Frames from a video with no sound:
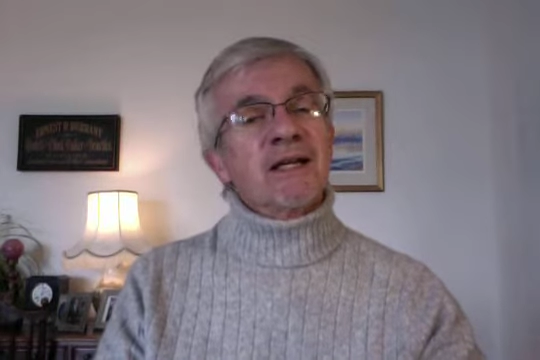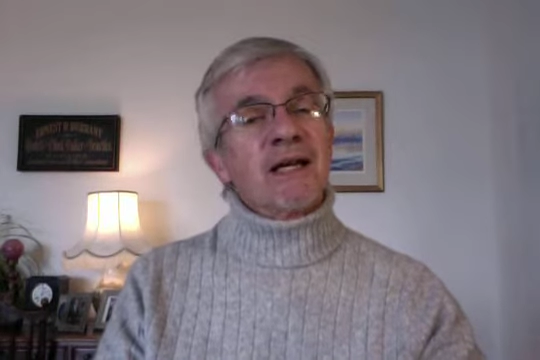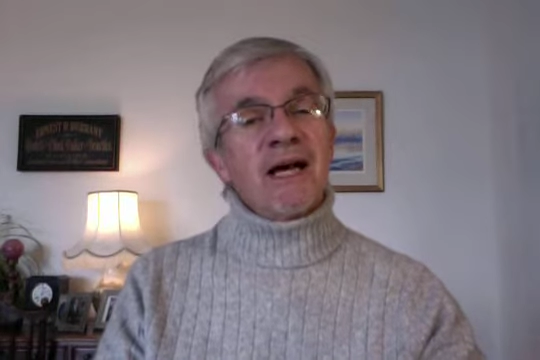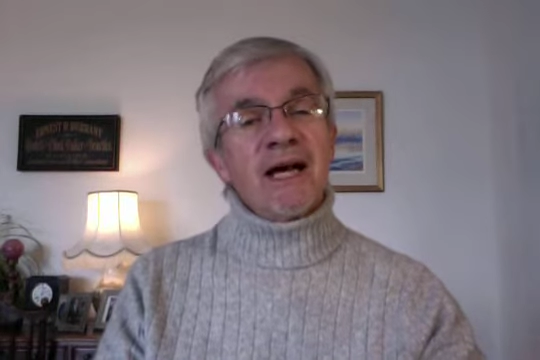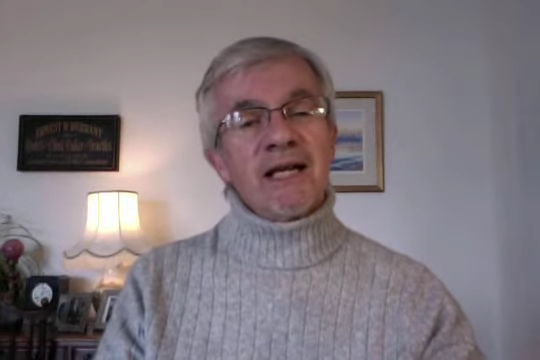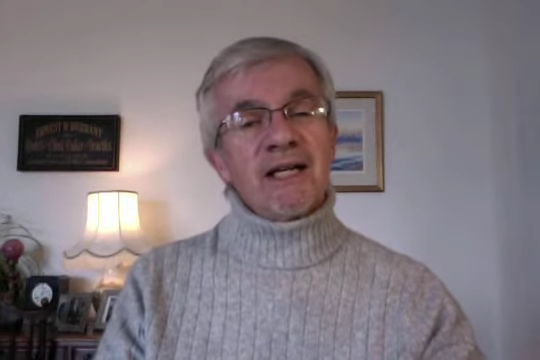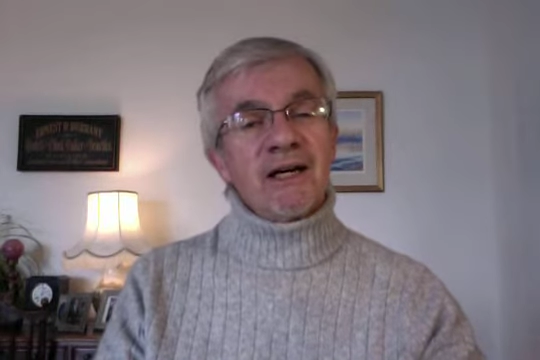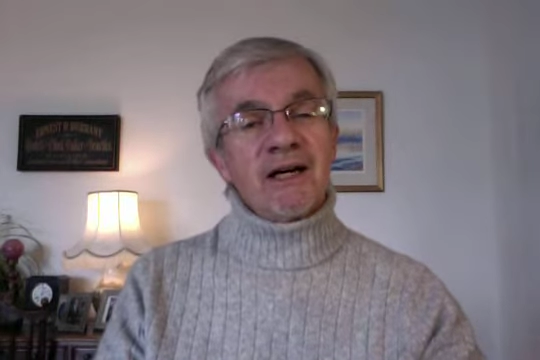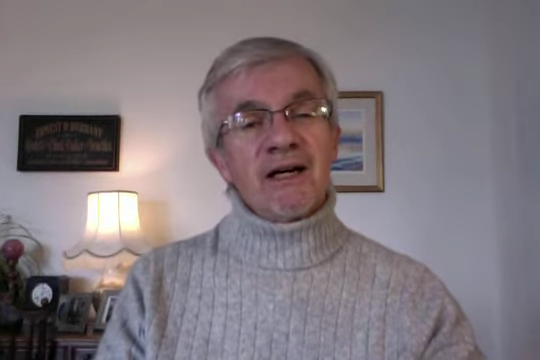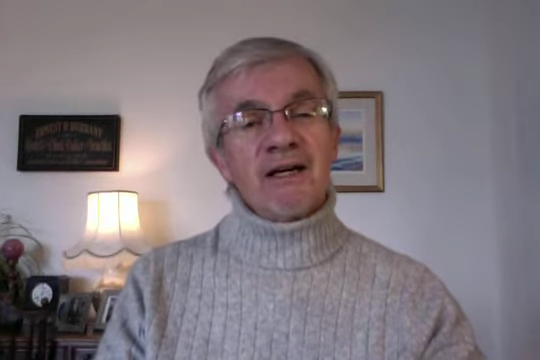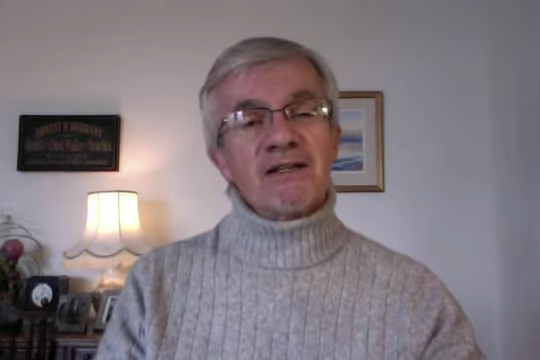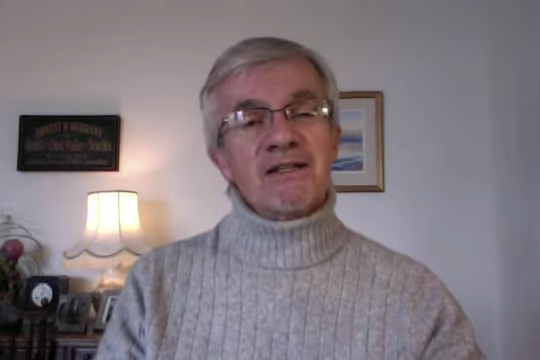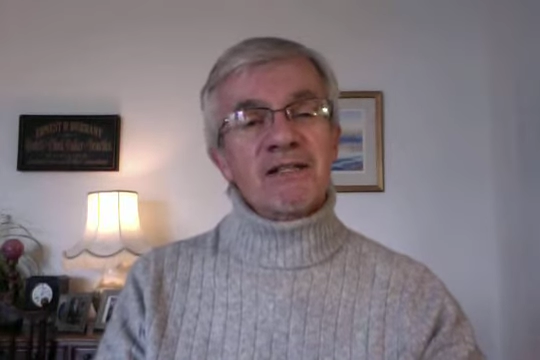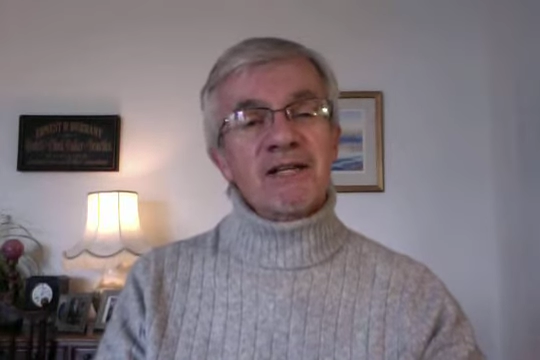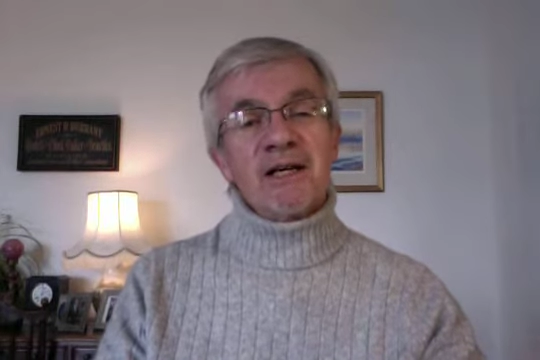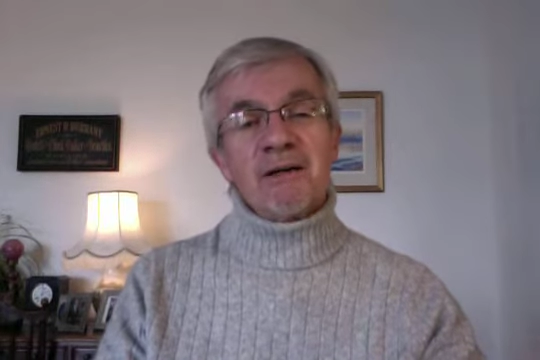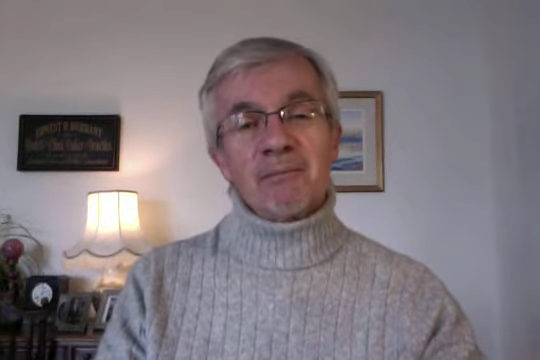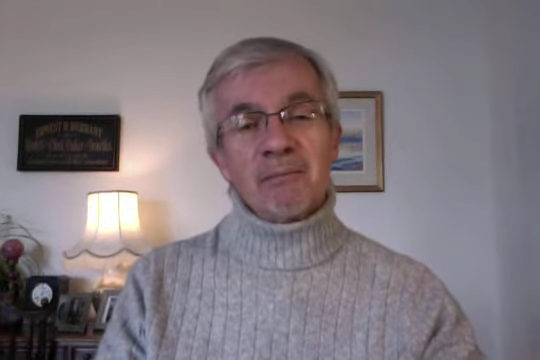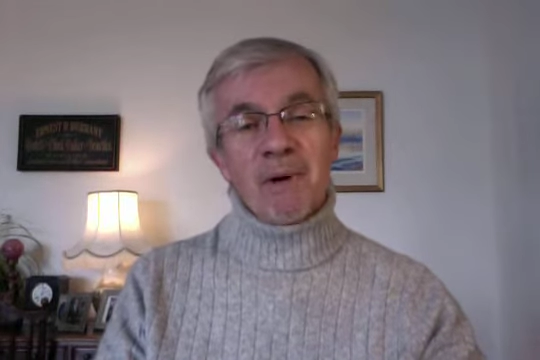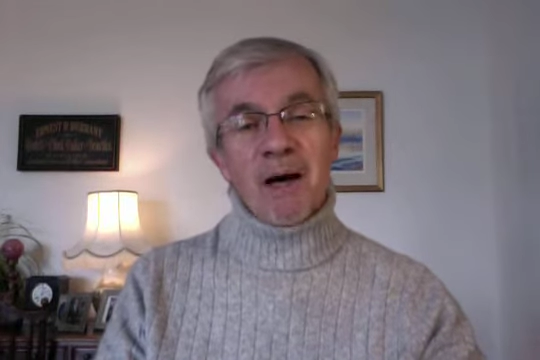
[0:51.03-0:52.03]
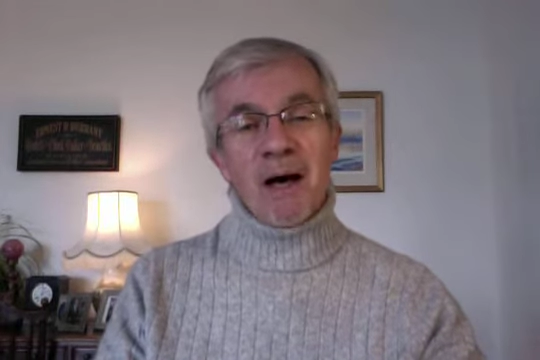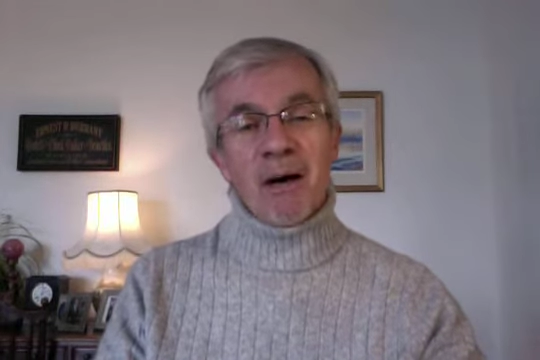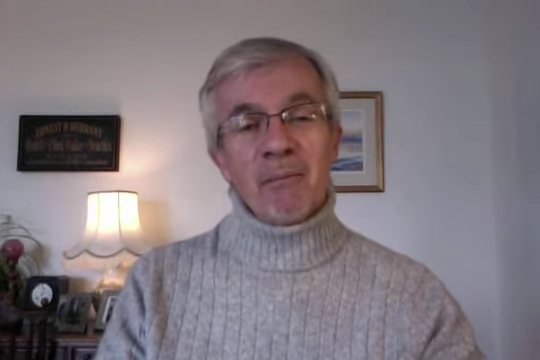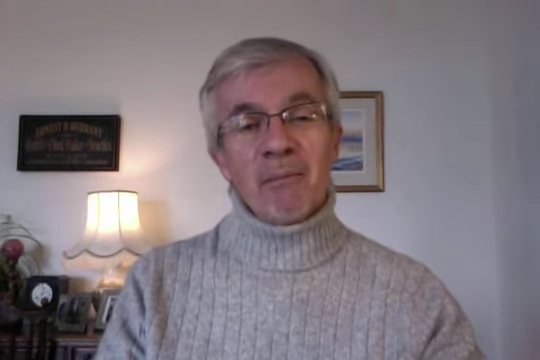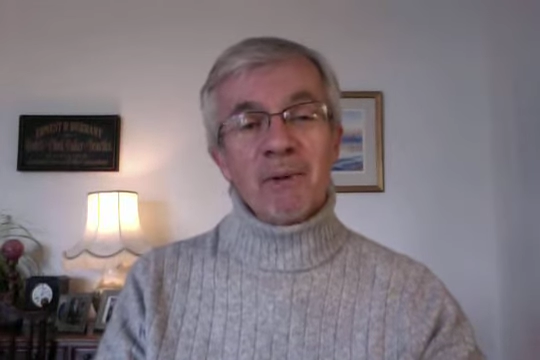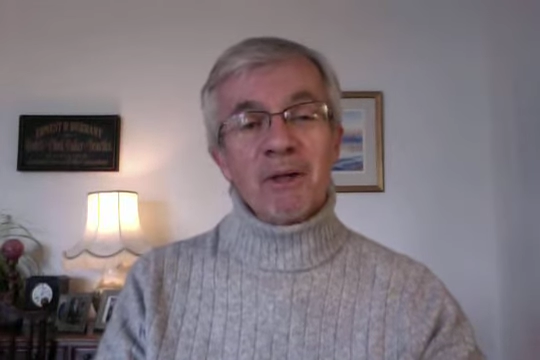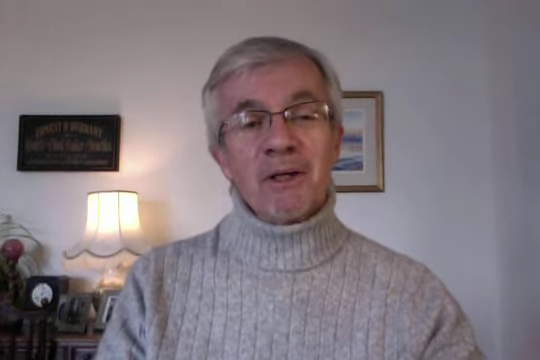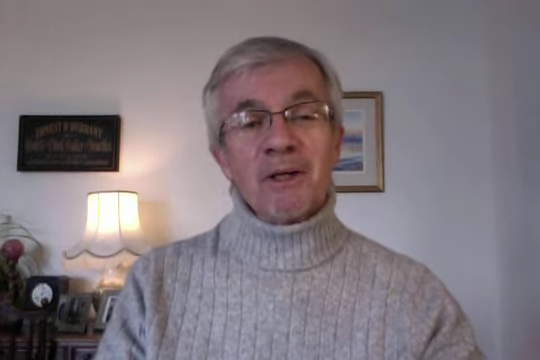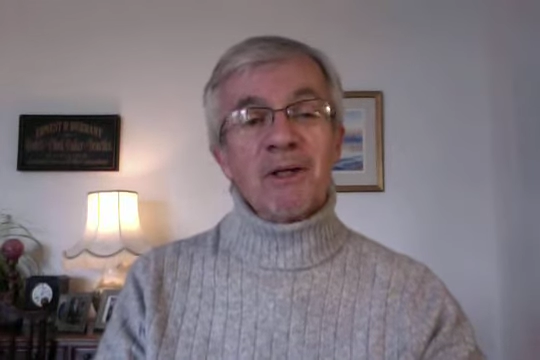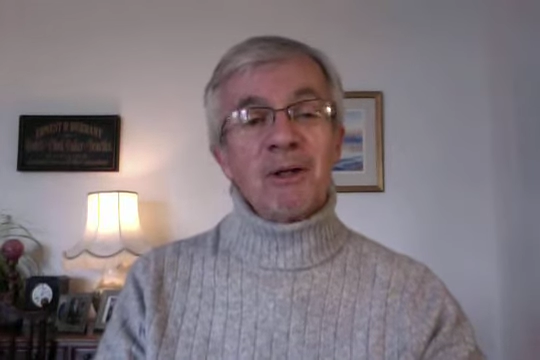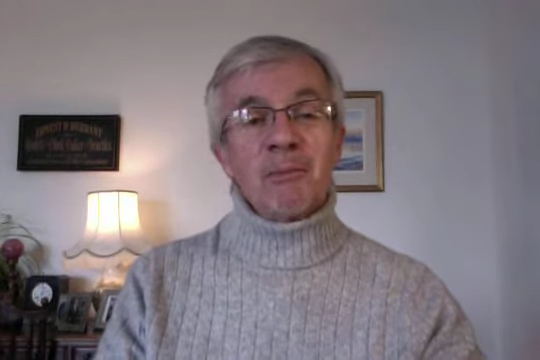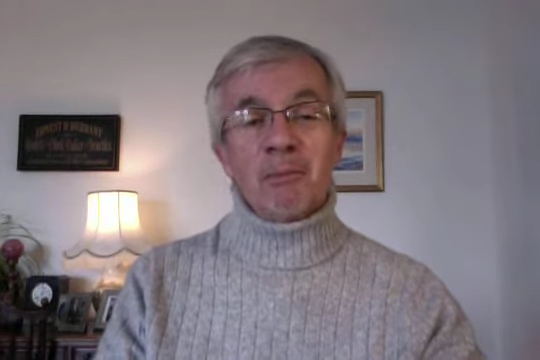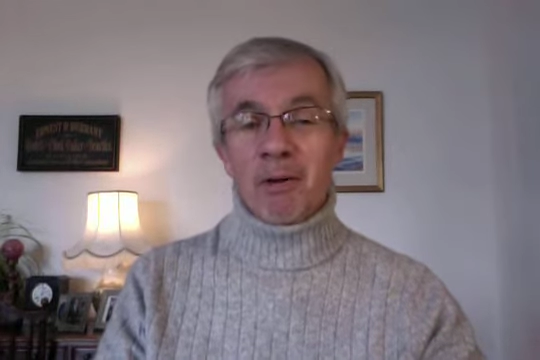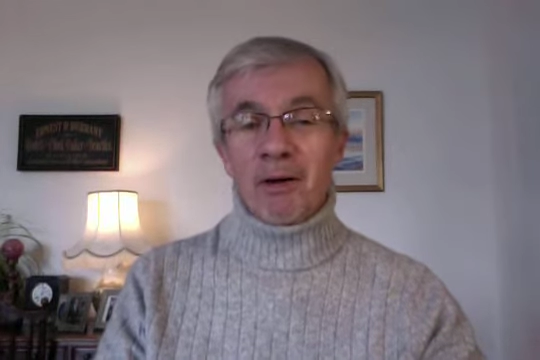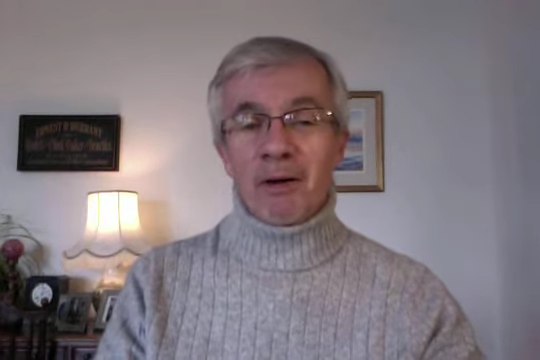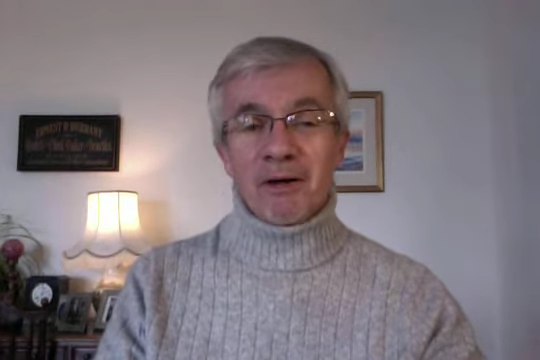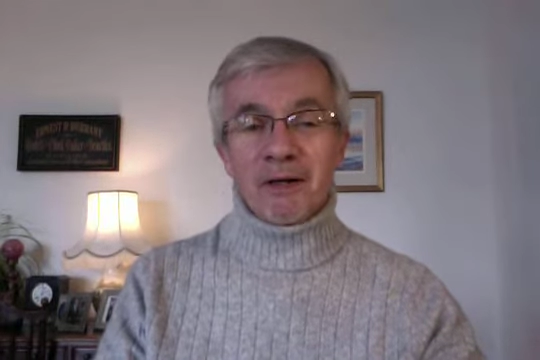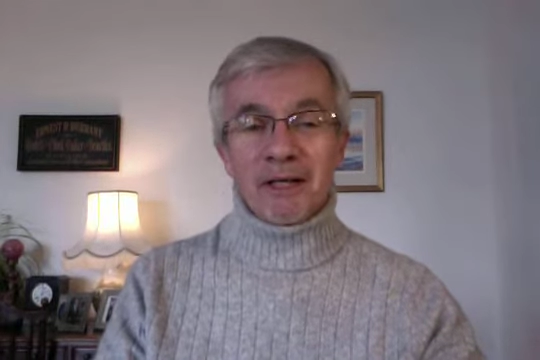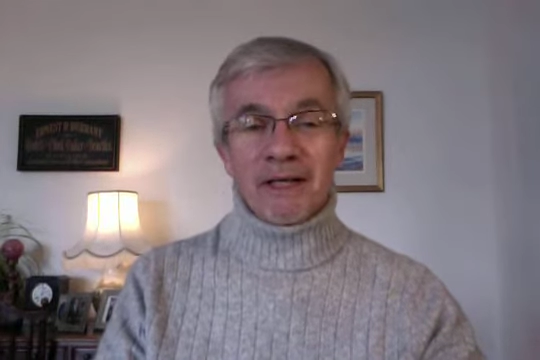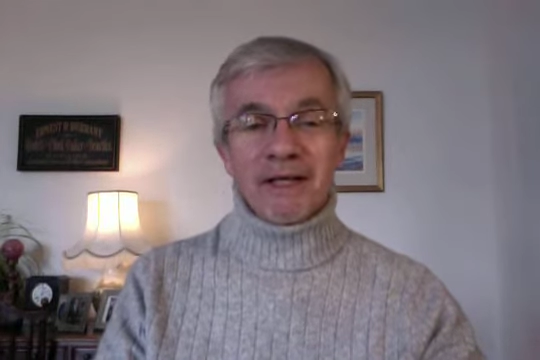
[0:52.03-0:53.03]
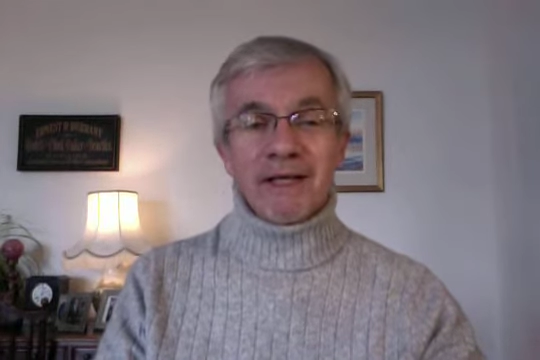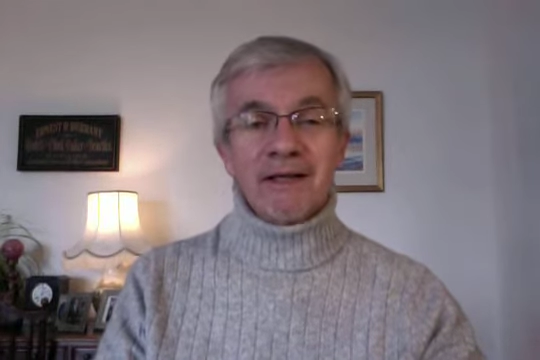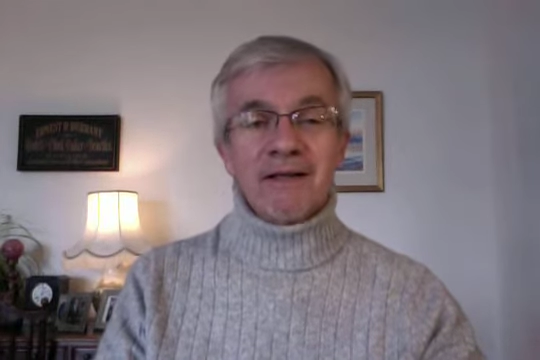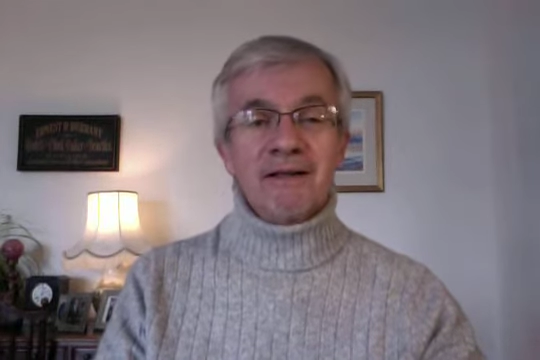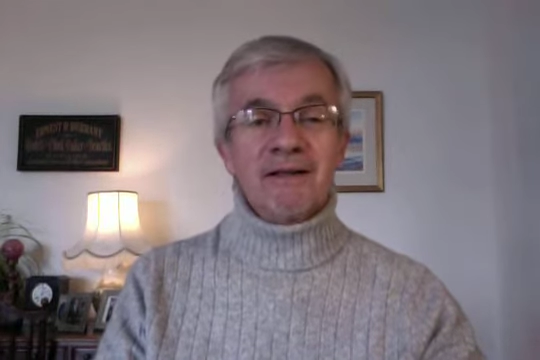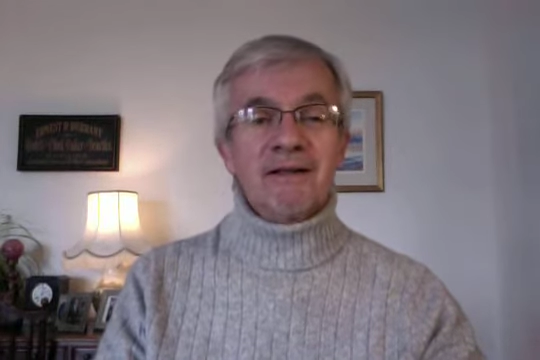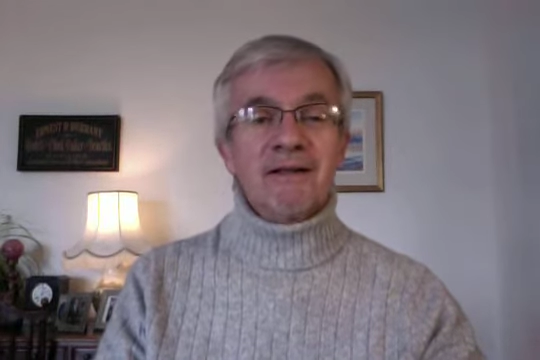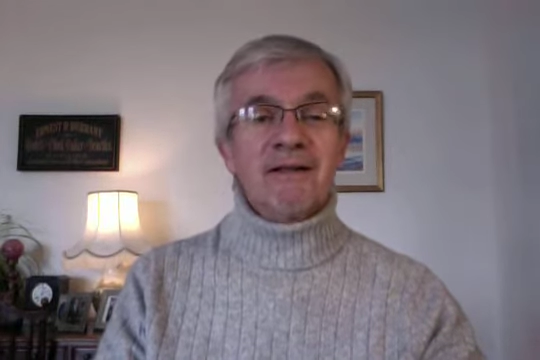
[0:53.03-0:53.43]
and asked her mum, Polly,